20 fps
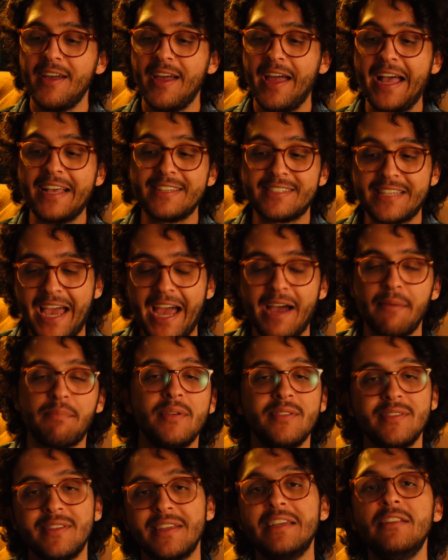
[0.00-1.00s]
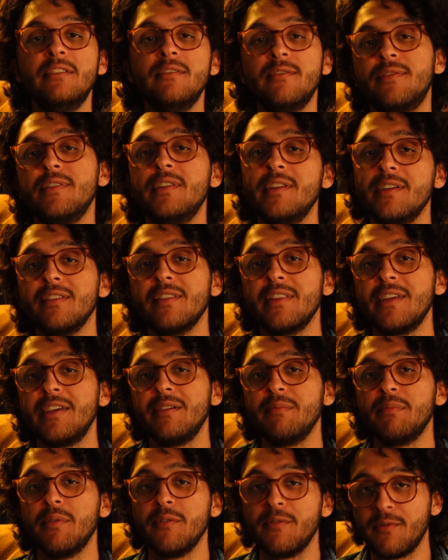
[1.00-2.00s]
has happened
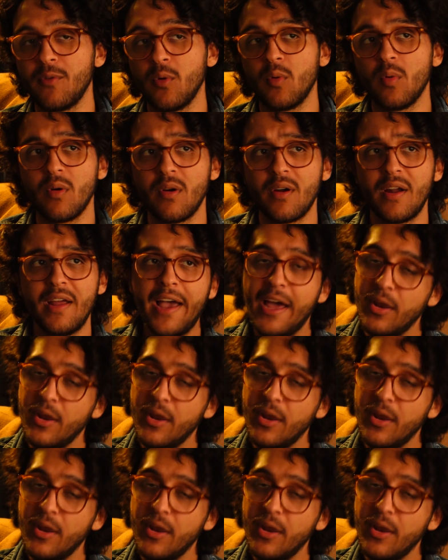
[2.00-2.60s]
infinitely before